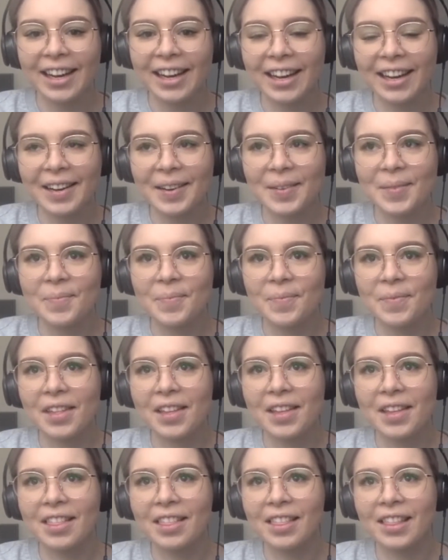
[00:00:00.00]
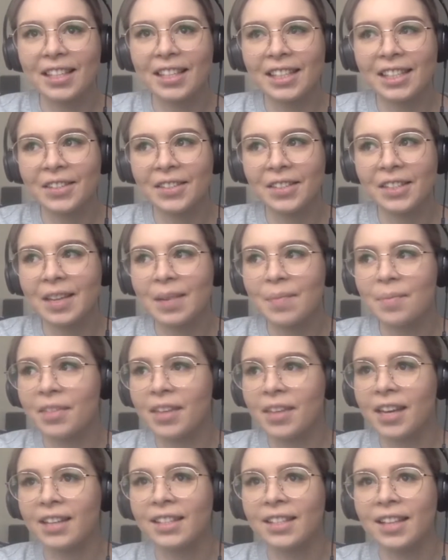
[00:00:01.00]
There's still some
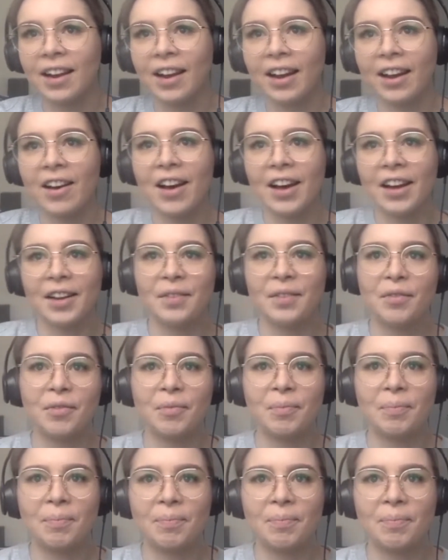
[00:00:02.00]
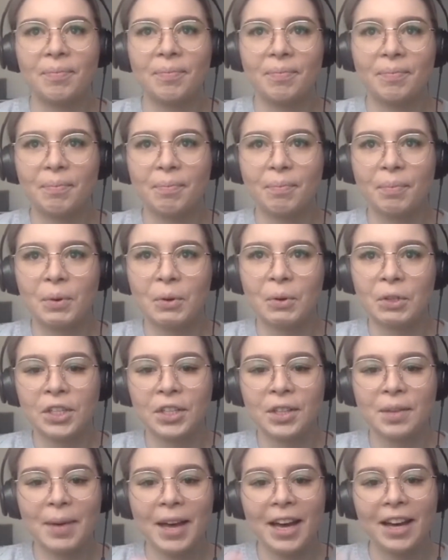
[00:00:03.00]
things that I kind of push
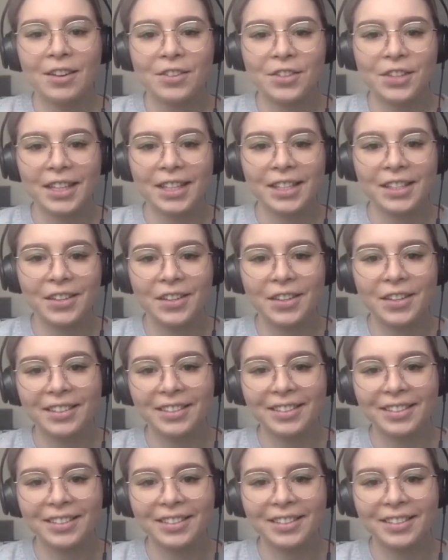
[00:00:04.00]
the boundaries on